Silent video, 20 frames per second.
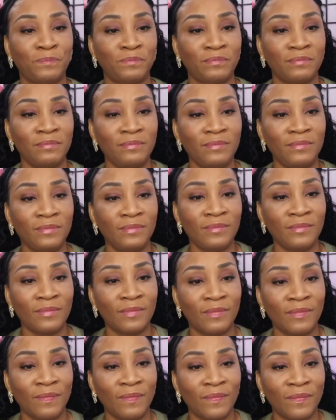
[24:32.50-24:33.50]

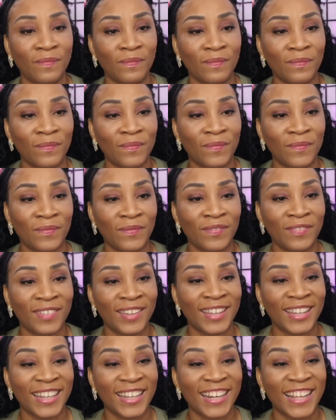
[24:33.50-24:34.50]

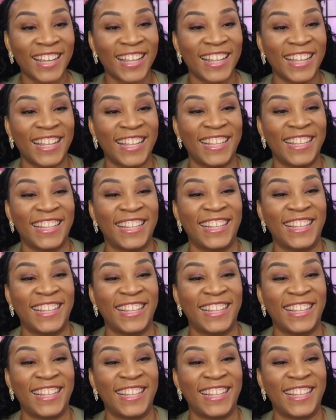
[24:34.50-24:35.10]
[no speech]